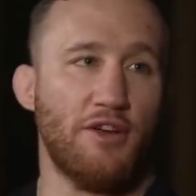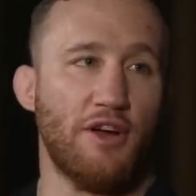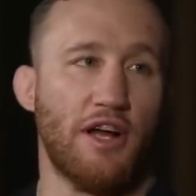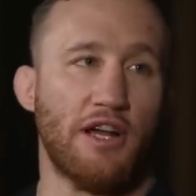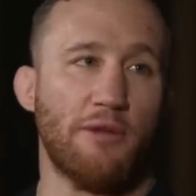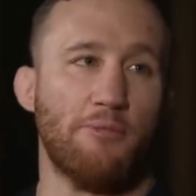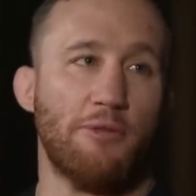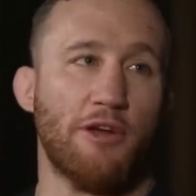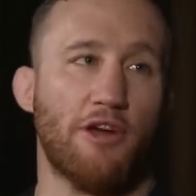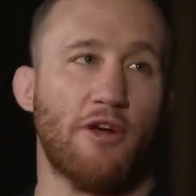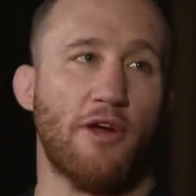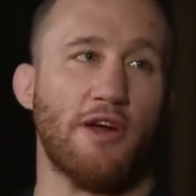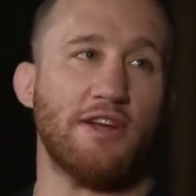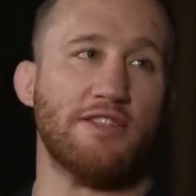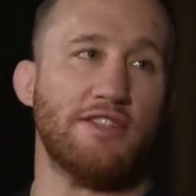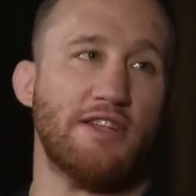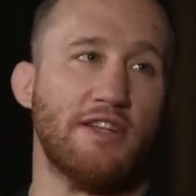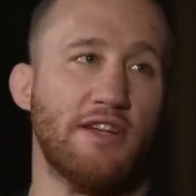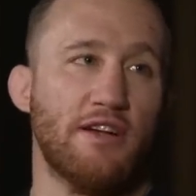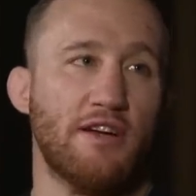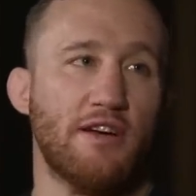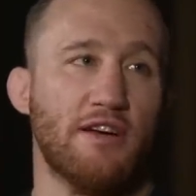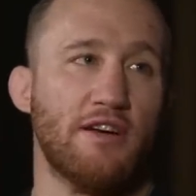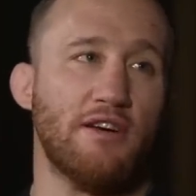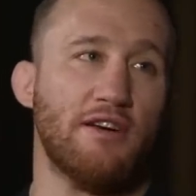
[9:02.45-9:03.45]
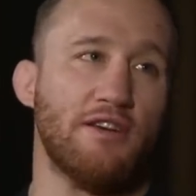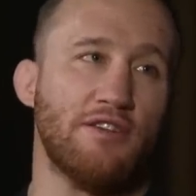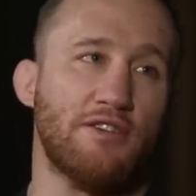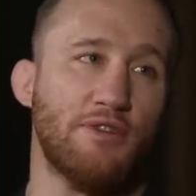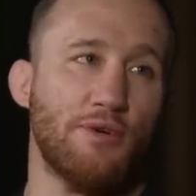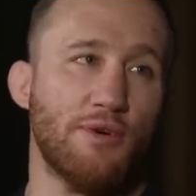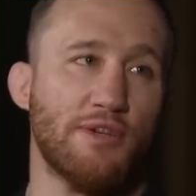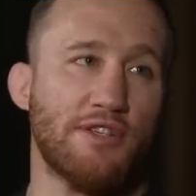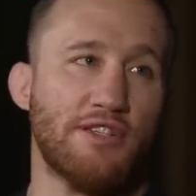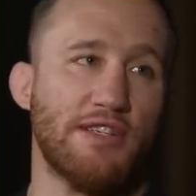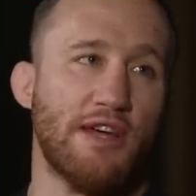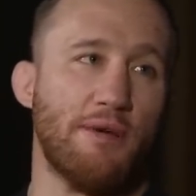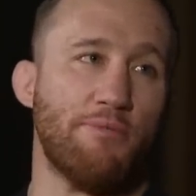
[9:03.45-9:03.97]
you got to be crazy to,
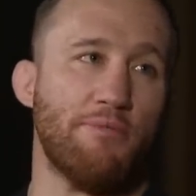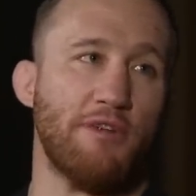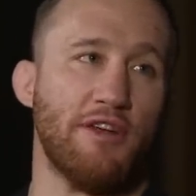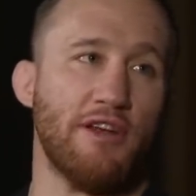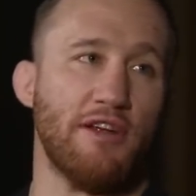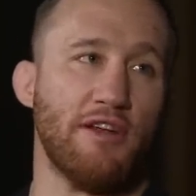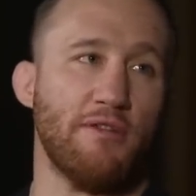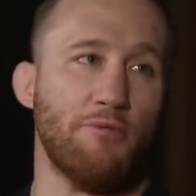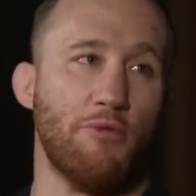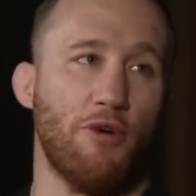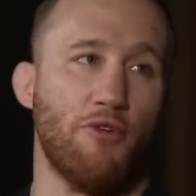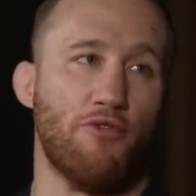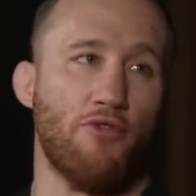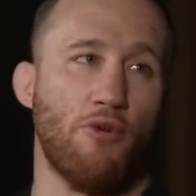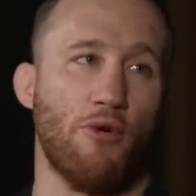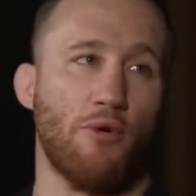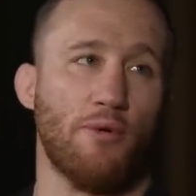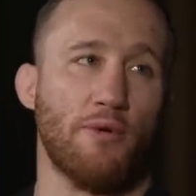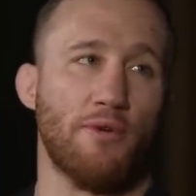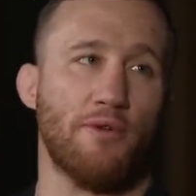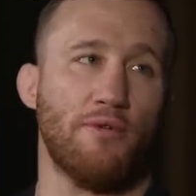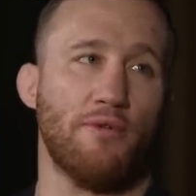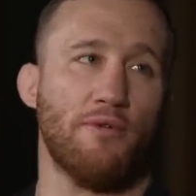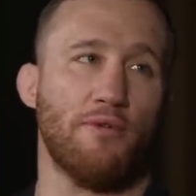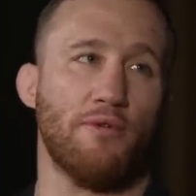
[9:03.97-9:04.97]
to accept it and move forward.